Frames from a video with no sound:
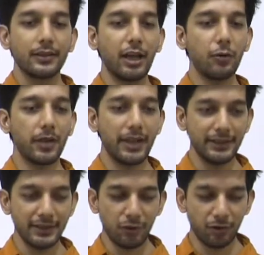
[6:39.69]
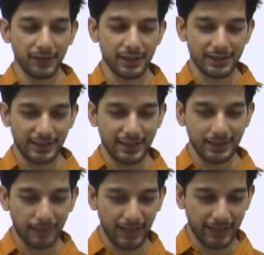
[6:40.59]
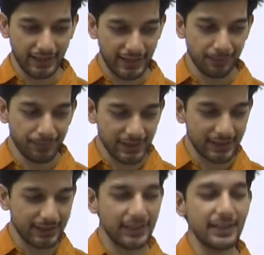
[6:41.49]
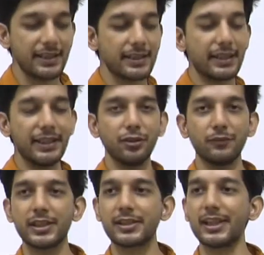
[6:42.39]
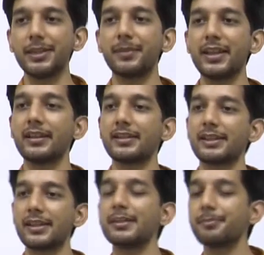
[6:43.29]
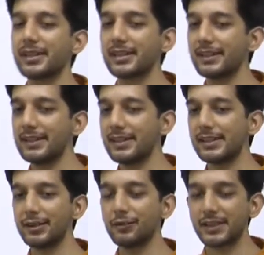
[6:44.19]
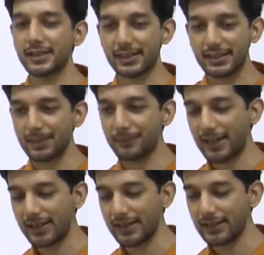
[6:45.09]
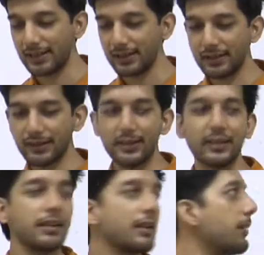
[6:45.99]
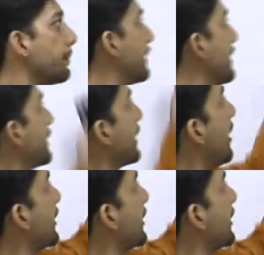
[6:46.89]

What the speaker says: Now any of the state my game presently is, any of the state my system presently is, any of the state my complete